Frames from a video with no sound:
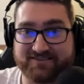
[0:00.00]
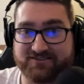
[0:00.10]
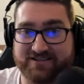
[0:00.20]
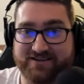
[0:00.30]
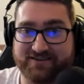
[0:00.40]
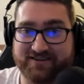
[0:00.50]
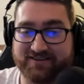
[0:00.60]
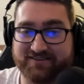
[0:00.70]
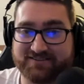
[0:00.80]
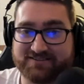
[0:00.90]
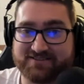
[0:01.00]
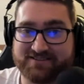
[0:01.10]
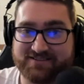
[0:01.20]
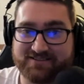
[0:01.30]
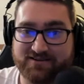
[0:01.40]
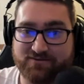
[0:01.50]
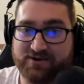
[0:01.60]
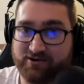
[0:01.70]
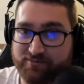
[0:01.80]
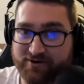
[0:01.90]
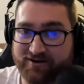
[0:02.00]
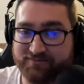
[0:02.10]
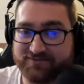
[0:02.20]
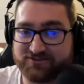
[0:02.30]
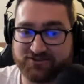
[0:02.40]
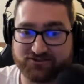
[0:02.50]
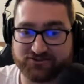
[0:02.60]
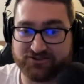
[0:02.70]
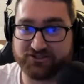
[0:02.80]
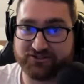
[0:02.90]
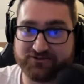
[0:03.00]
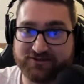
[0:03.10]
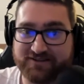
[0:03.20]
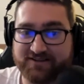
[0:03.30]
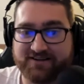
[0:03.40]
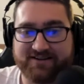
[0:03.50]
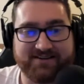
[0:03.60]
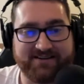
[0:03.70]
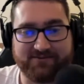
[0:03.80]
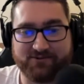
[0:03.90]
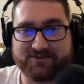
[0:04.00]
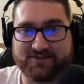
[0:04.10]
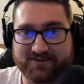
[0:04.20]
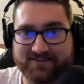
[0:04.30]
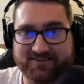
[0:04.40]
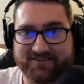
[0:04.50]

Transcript: on DraftKings. We are pumped. So should you. And we'll talk to y'all